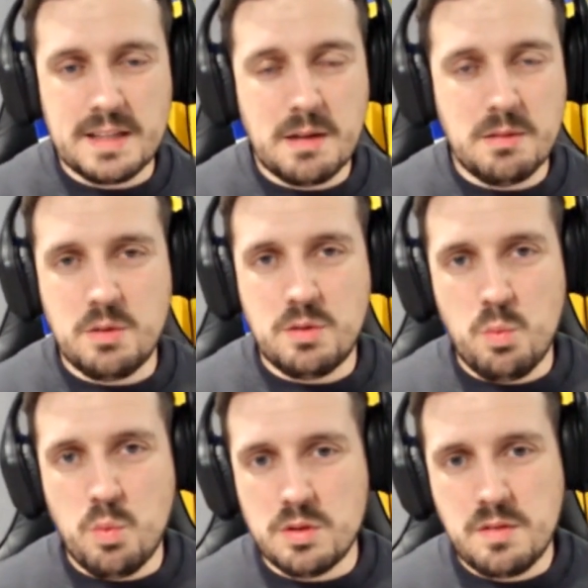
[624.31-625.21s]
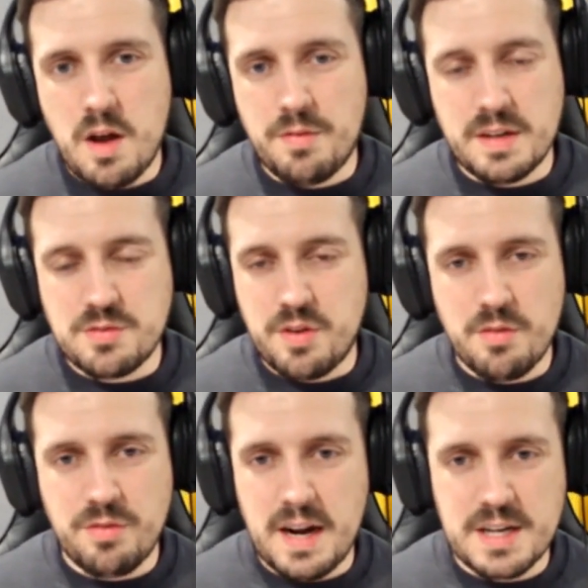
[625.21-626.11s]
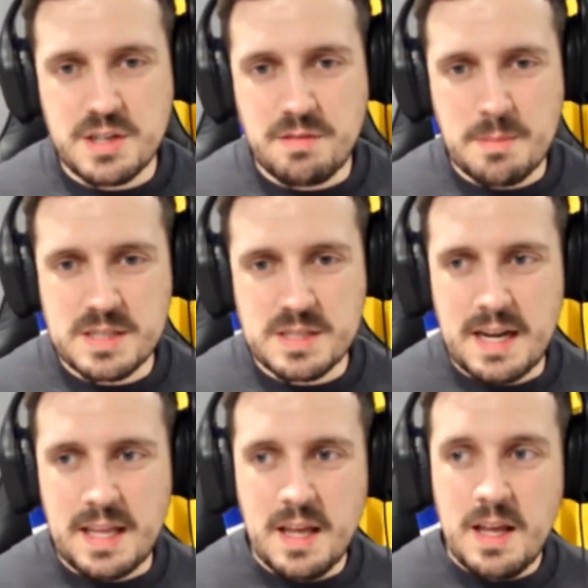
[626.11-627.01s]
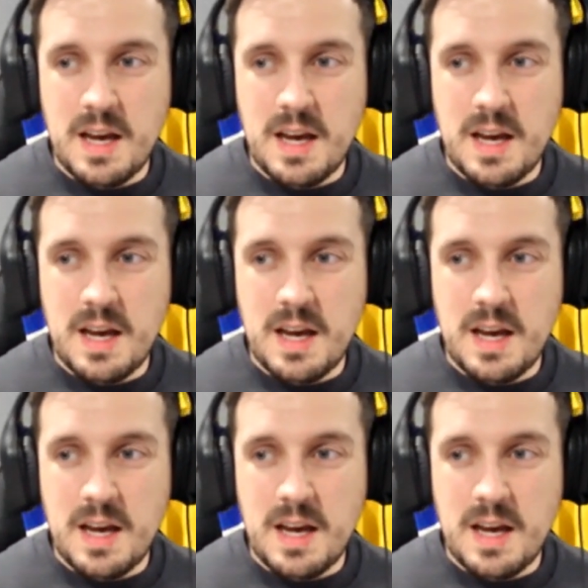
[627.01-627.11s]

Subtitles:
That'll do the world of confidence for Largie Ramazani.